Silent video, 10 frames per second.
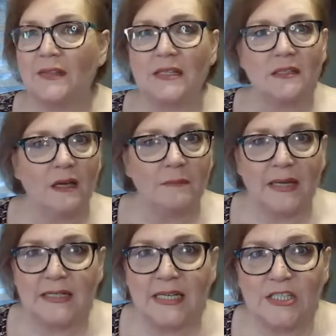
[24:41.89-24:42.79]
That's all
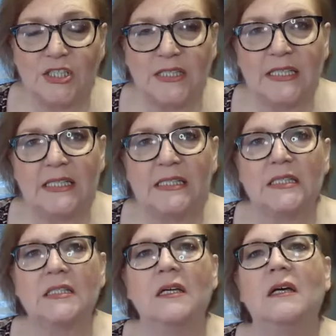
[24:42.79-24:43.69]
meditation is